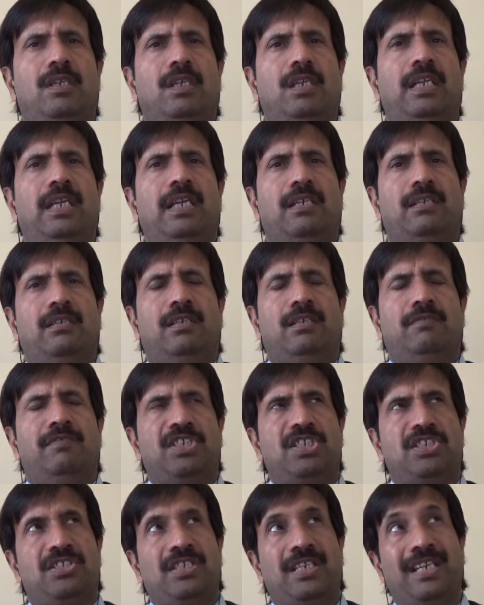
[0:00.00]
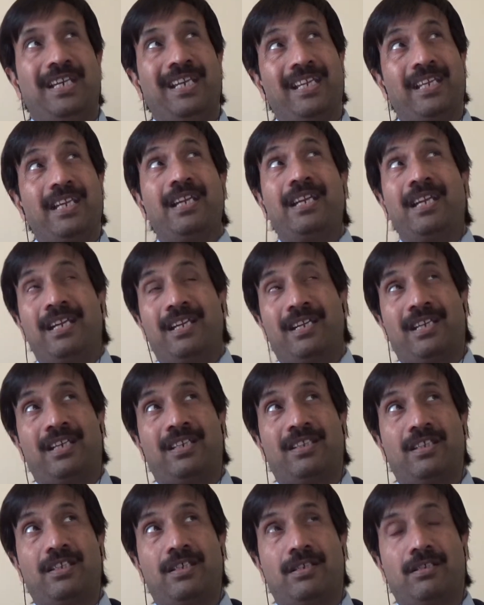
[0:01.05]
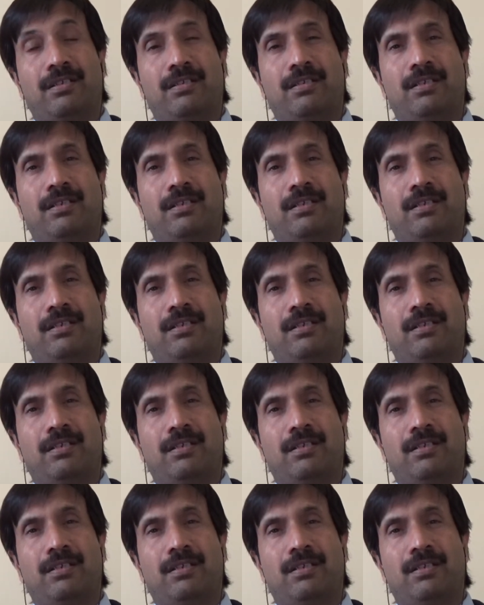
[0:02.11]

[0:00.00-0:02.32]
like, which is an ingredient in the